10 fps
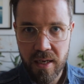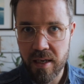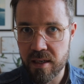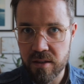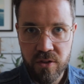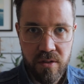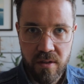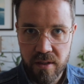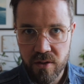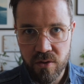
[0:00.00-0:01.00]
and just
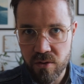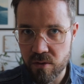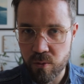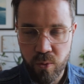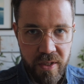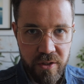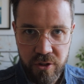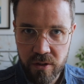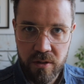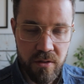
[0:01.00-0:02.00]
like your white
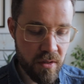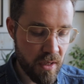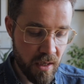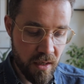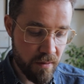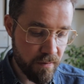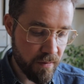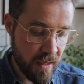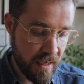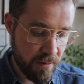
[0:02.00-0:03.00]
shirts,
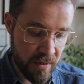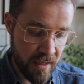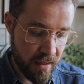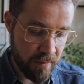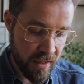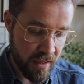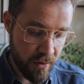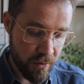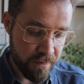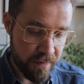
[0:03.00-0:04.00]
it was getting a bit
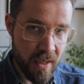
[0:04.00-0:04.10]
yellow.